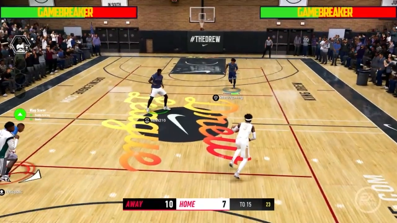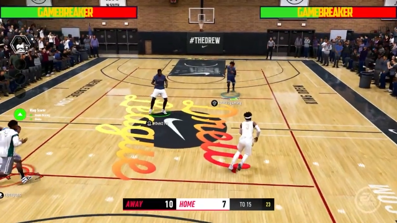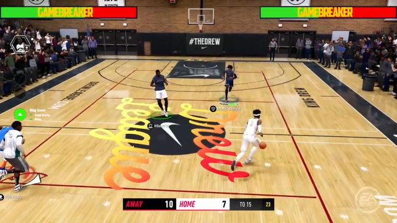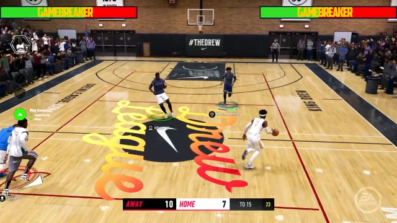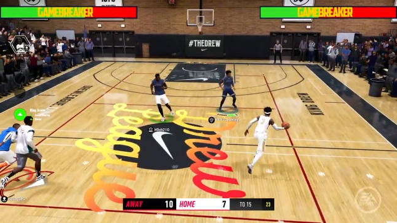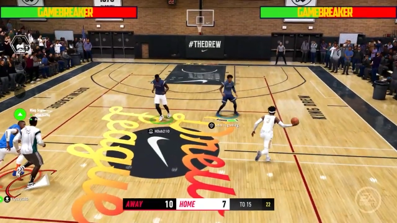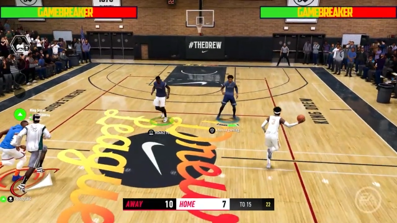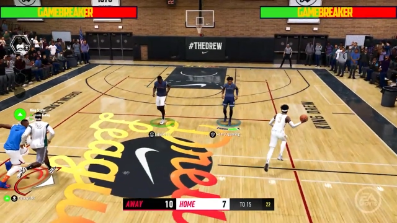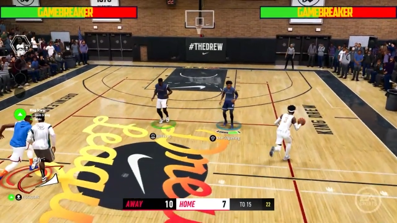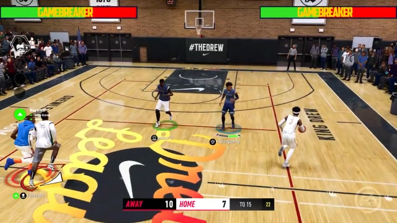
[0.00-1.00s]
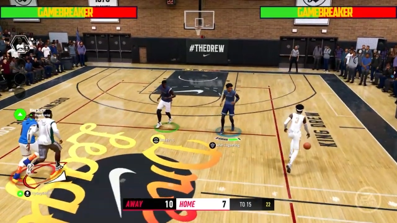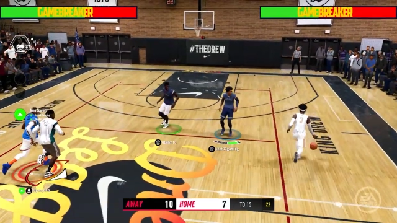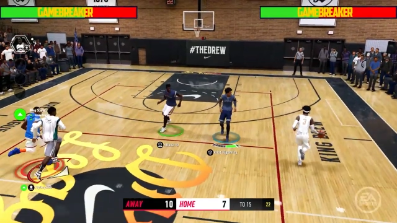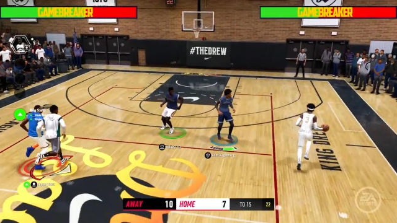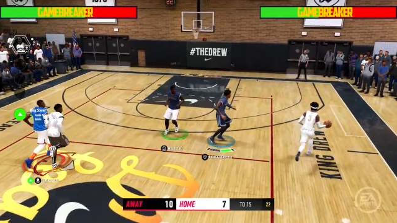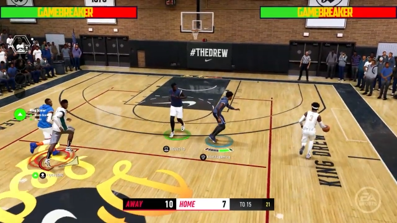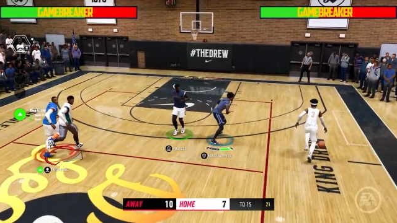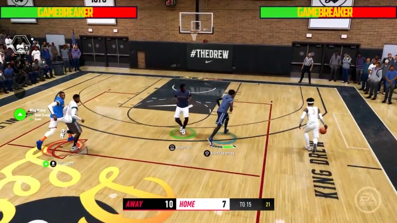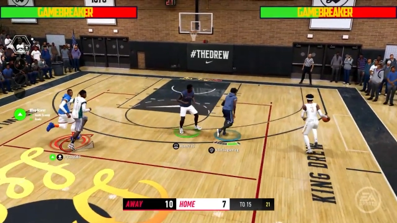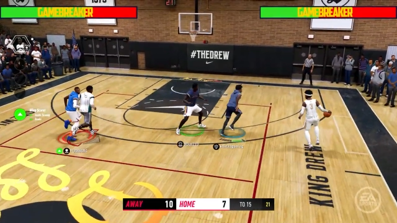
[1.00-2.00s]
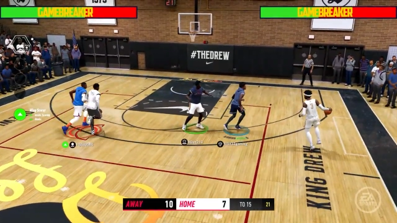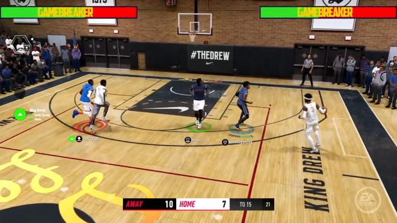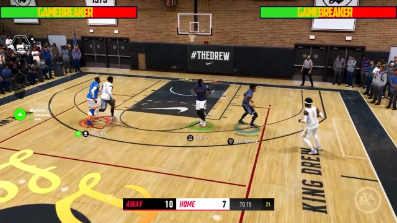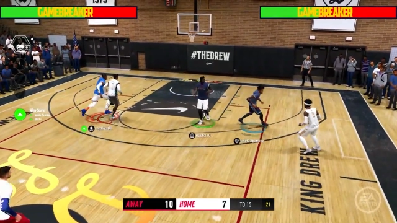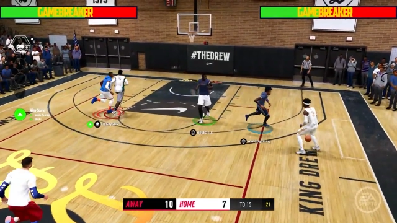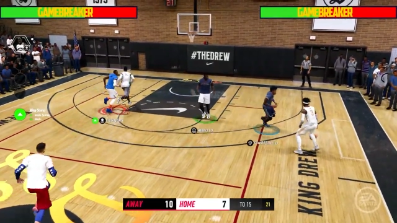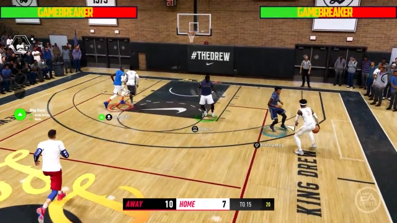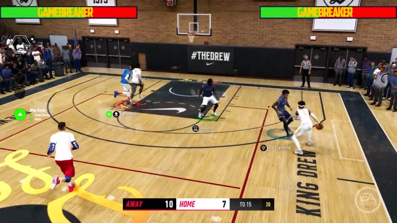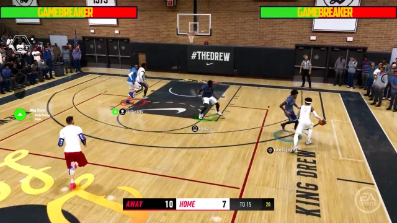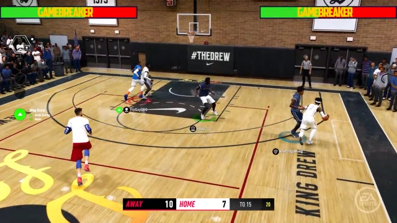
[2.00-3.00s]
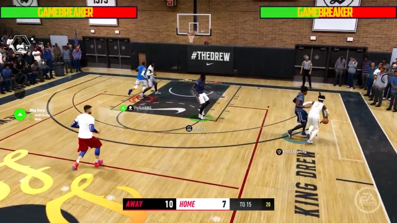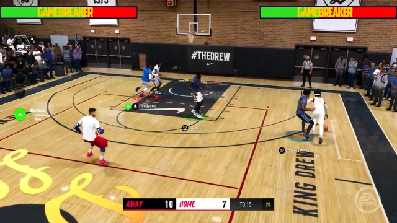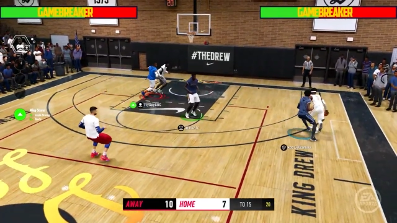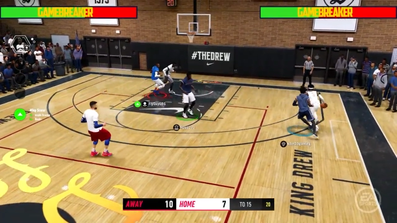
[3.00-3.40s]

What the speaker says: (no speaker visible)